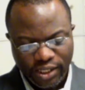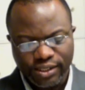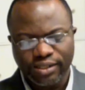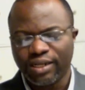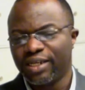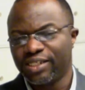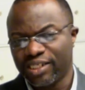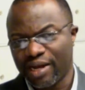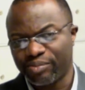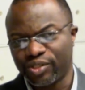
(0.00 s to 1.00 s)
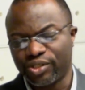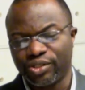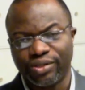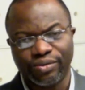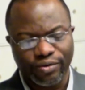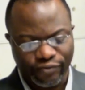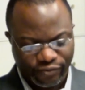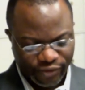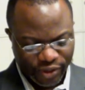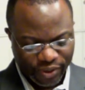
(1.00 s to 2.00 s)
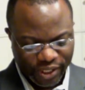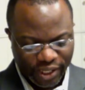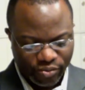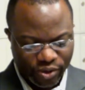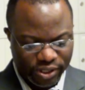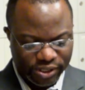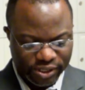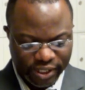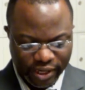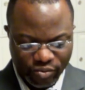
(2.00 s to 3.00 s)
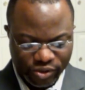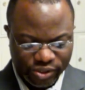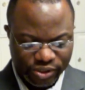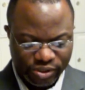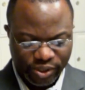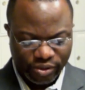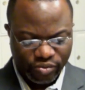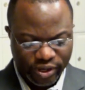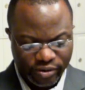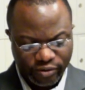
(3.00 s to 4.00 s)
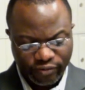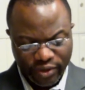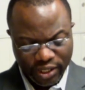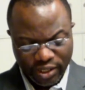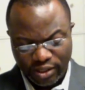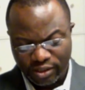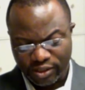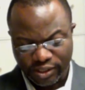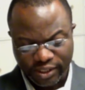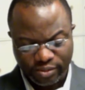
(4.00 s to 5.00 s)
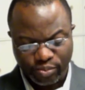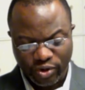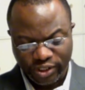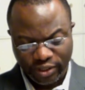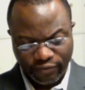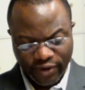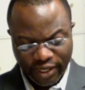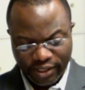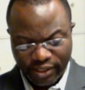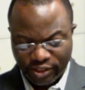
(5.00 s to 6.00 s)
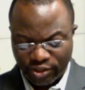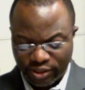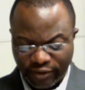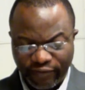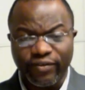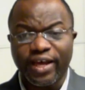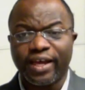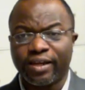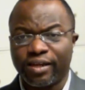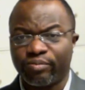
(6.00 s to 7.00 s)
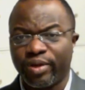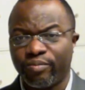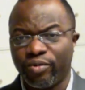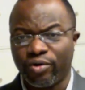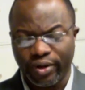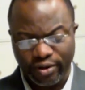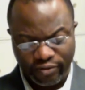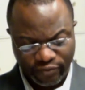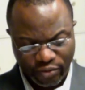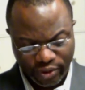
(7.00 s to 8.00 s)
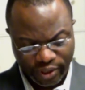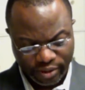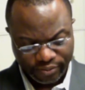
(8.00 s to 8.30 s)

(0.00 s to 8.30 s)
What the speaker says: Still in Chapter 2, a few keywords that I want you to be aware of, such as project phase, I should define a little bit more for you.